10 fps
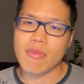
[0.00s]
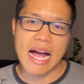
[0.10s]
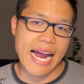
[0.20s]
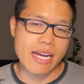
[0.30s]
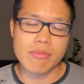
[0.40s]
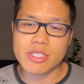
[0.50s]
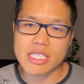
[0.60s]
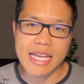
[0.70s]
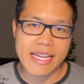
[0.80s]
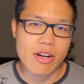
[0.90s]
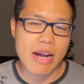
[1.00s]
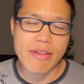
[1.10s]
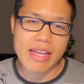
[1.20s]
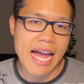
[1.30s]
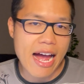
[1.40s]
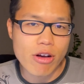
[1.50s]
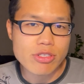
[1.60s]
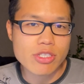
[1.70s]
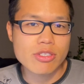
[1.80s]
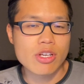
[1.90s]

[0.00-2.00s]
items just laying around the house?